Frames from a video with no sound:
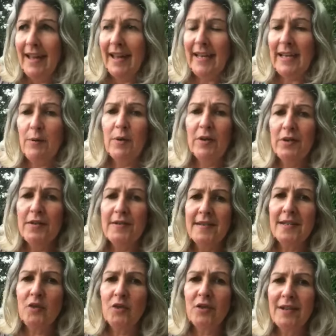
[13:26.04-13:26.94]
anyone
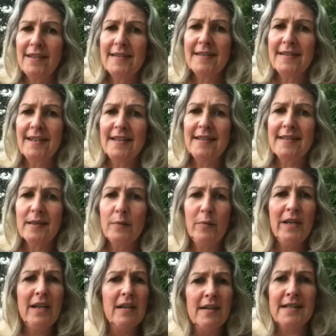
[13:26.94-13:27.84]
who's interested, so
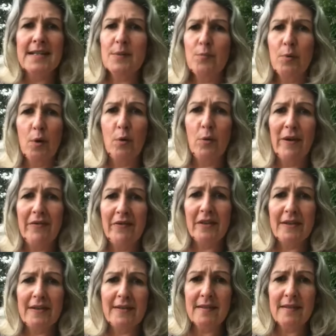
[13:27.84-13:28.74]
we can explore whether
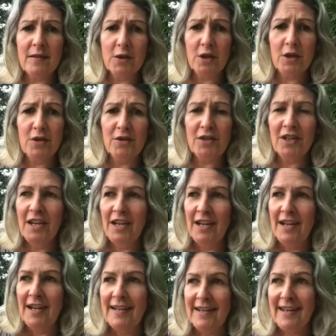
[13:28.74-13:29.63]
this is a good
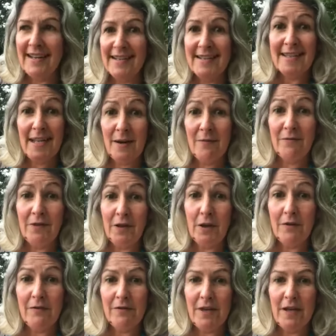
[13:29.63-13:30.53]
next step for
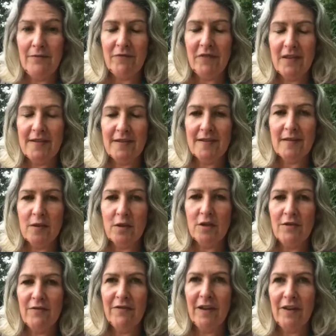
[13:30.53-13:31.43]
you, if this is a
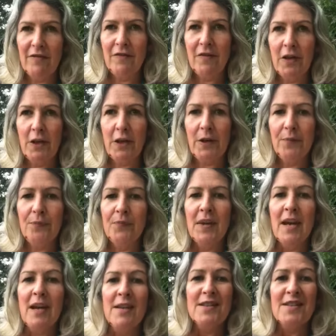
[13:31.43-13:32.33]
good fit for you.
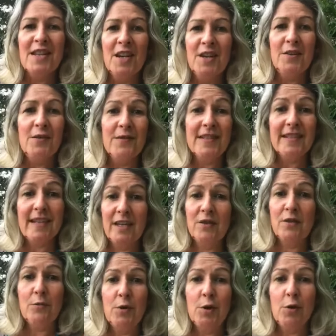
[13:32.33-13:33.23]
So
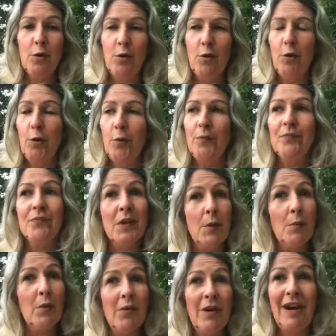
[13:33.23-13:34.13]
schedule a call,
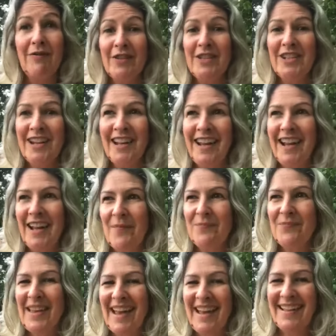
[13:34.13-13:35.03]
we'll have a chat,
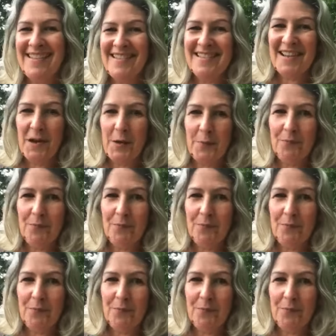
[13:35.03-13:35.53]
and